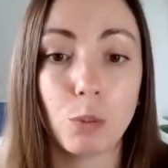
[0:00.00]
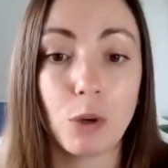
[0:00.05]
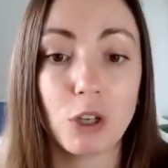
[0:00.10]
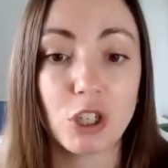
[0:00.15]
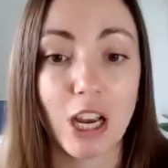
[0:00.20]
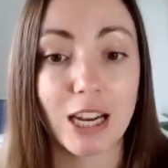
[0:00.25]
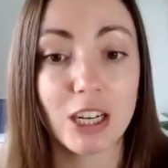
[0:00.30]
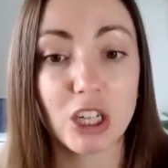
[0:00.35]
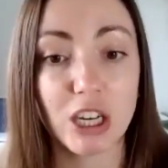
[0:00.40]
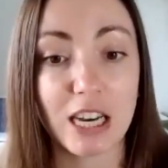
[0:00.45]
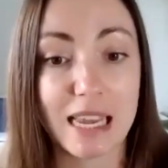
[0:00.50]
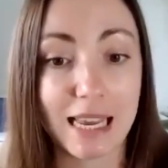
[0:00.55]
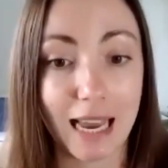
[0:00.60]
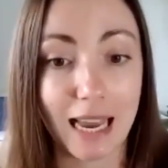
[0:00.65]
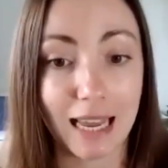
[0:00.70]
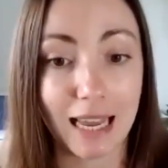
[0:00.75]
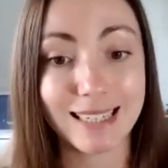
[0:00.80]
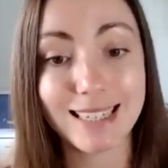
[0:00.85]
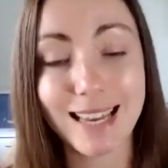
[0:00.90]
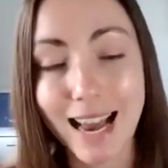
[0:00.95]
which actually
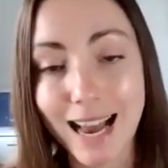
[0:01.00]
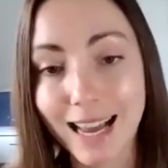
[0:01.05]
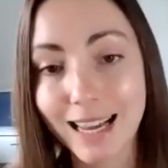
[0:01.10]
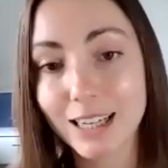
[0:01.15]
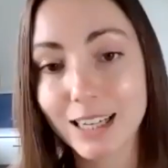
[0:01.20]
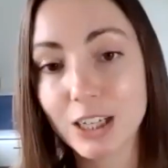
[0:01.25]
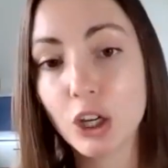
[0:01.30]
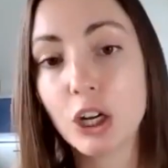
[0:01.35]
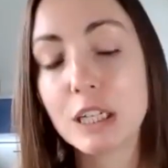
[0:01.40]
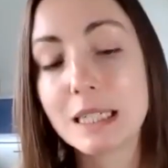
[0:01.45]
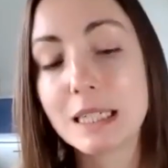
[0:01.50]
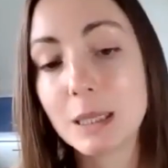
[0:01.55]
can attack and